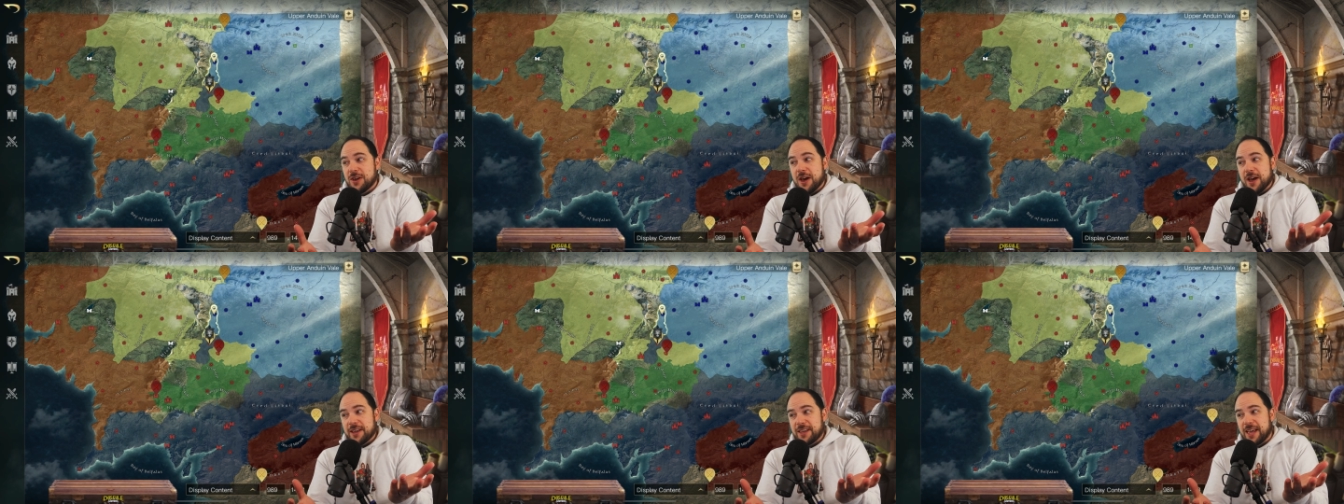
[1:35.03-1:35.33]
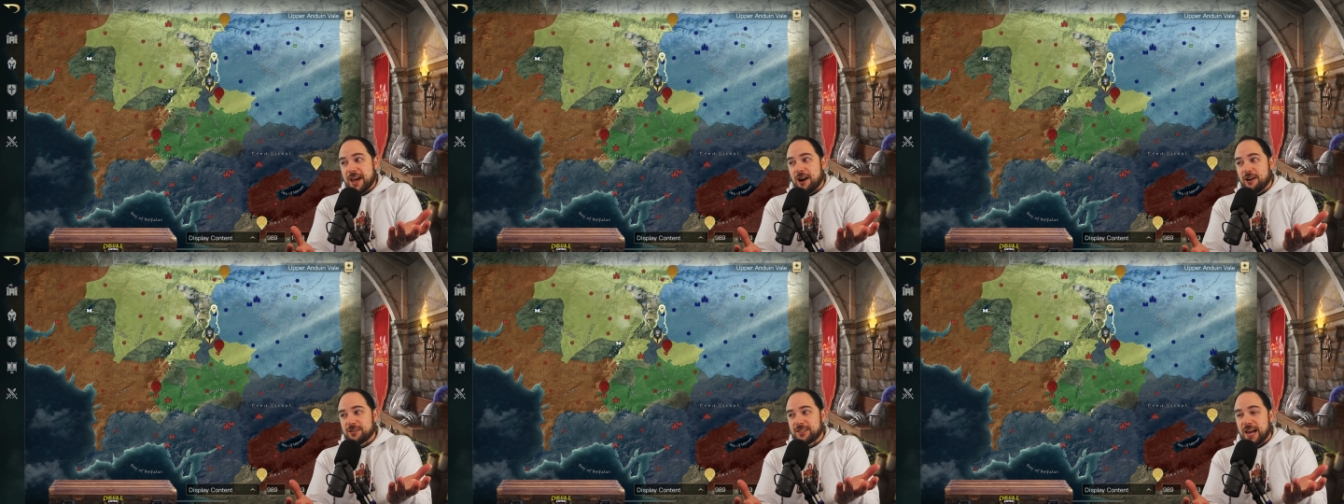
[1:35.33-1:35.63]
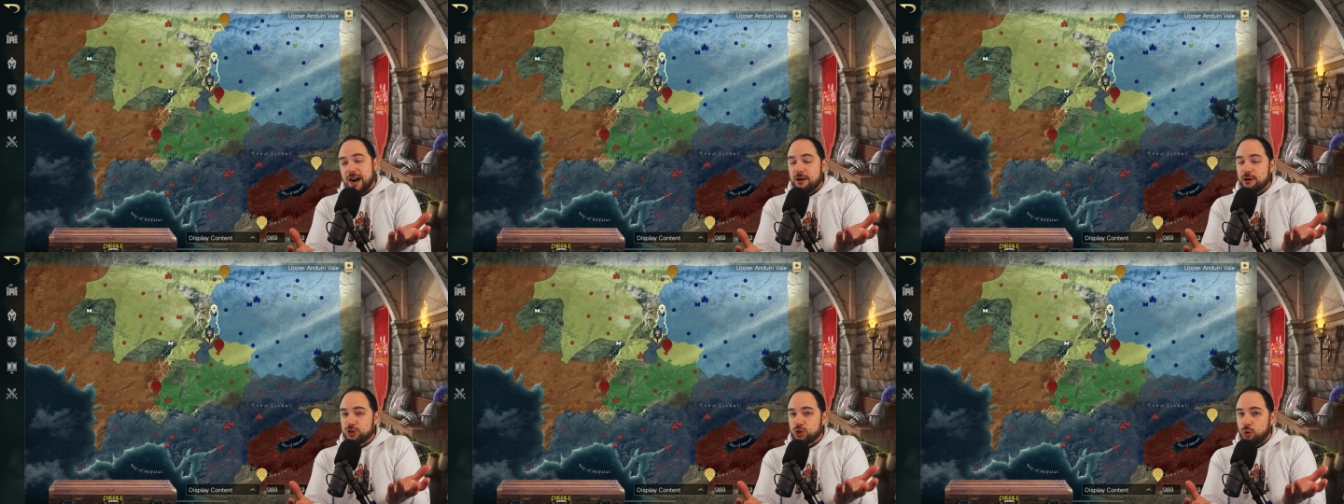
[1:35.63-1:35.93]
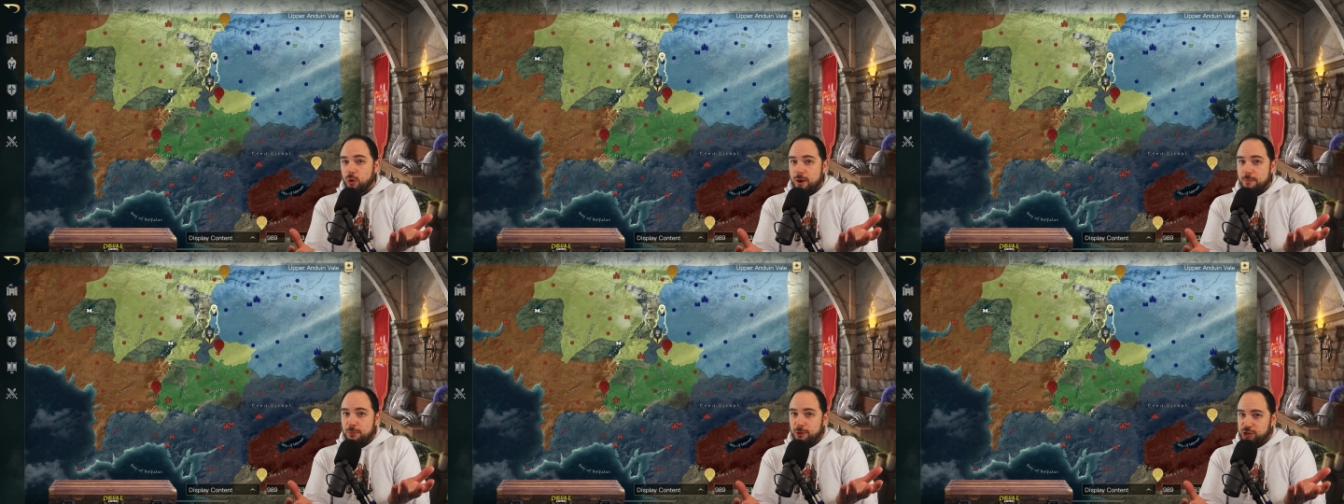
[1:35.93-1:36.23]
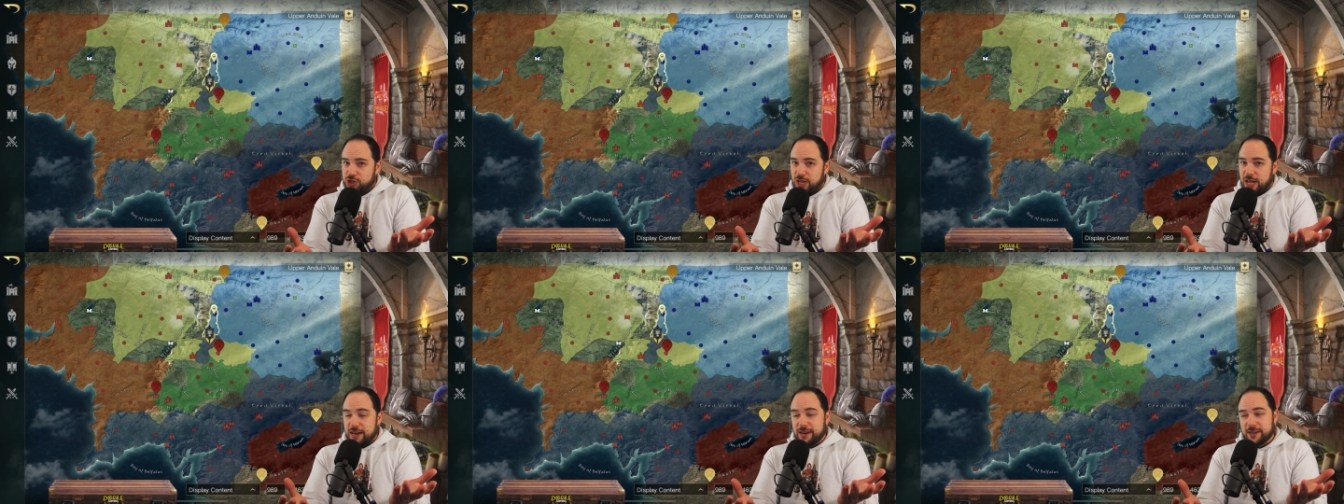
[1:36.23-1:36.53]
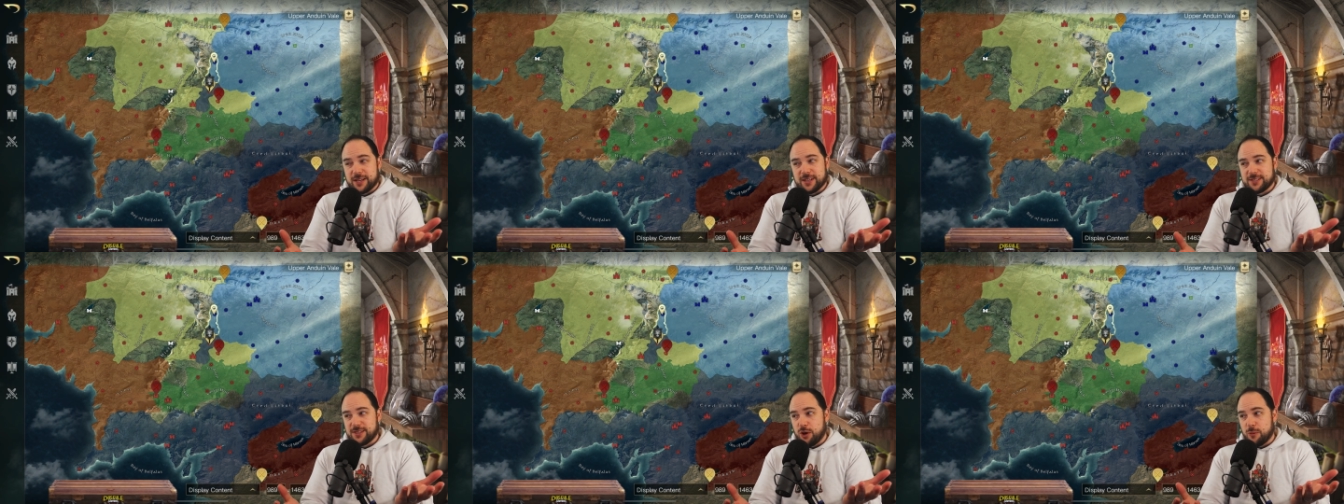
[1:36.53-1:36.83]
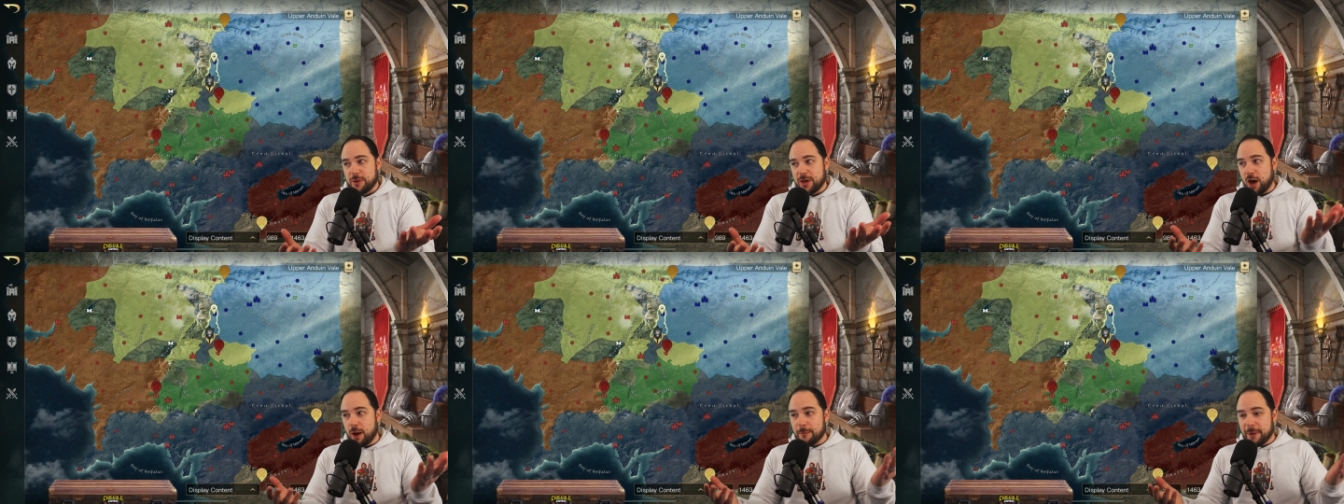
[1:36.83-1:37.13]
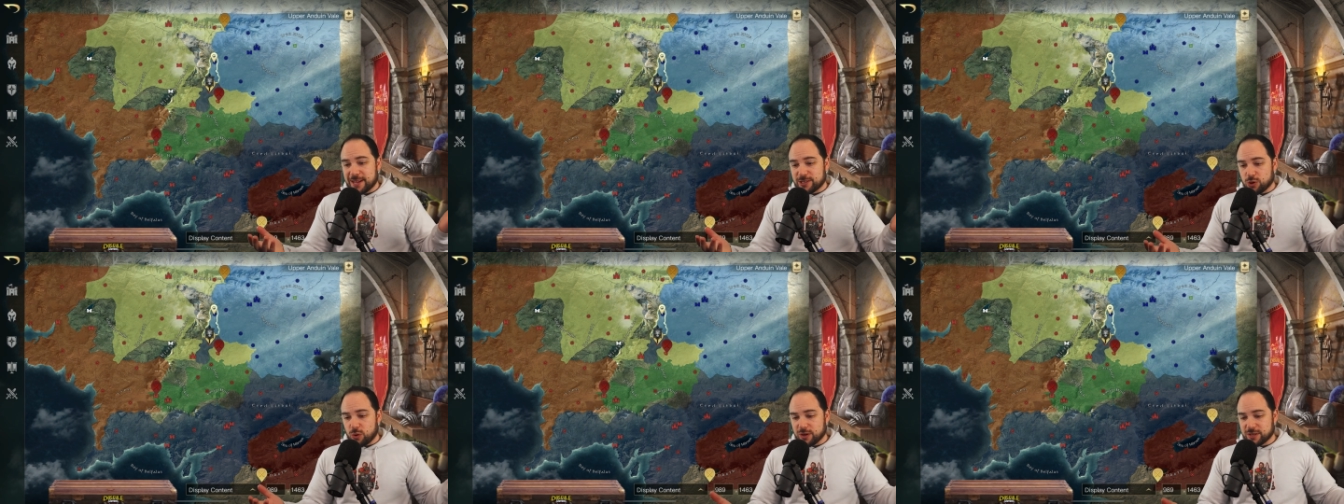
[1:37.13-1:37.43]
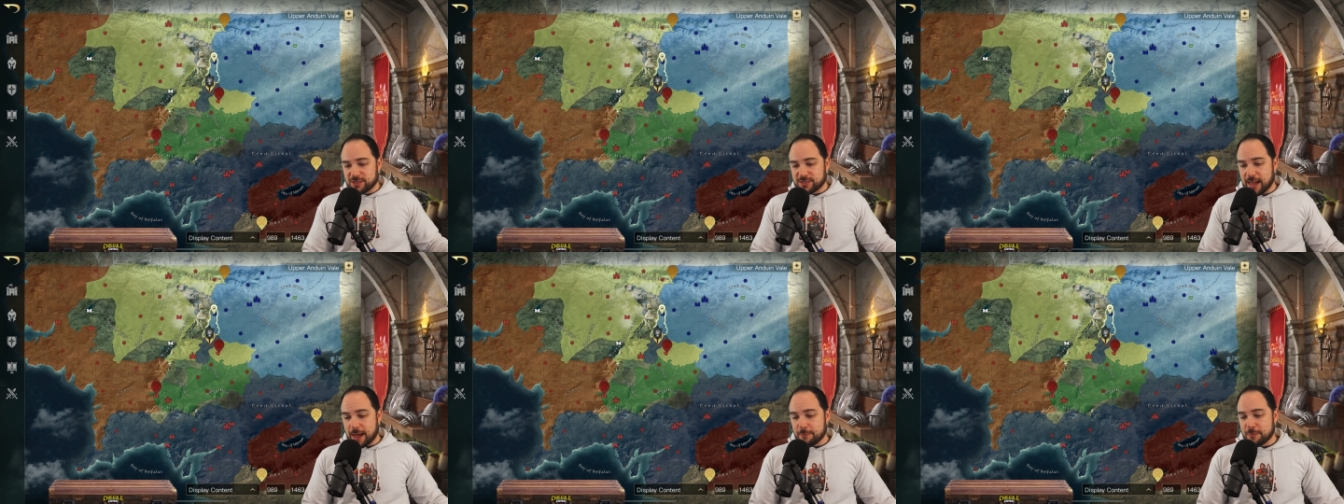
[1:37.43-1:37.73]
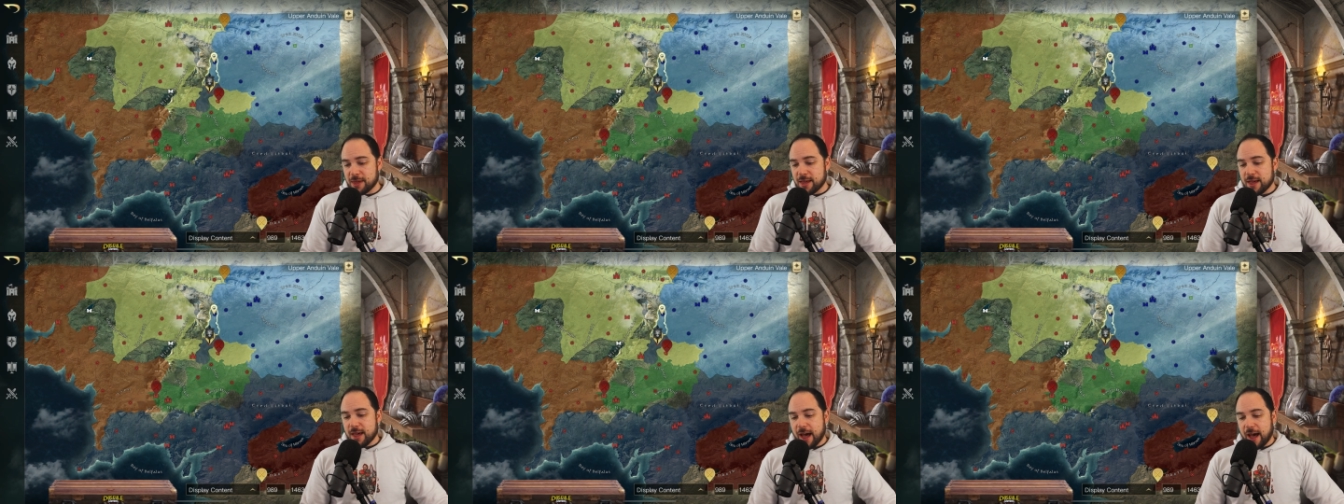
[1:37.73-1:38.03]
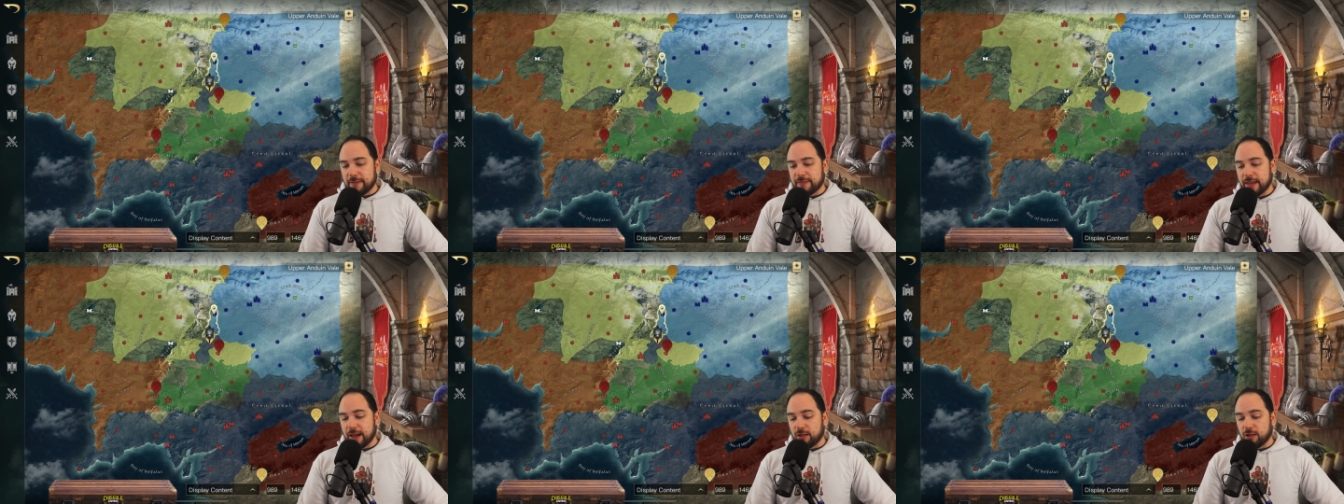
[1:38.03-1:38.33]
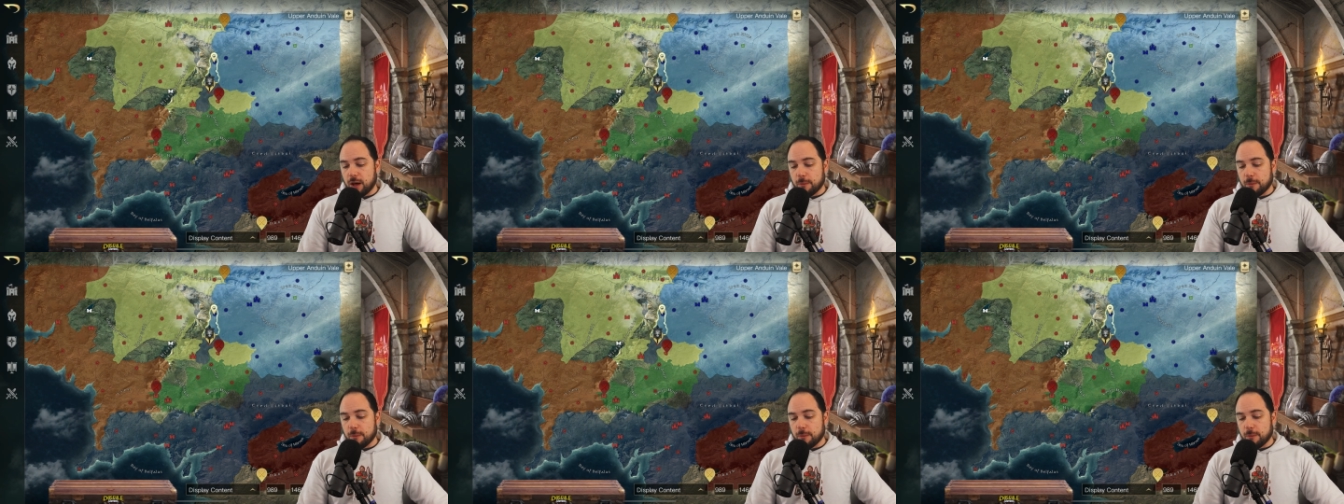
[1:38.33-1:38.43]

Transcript: get our territory pushed in because they'll be on my doorstep and they'll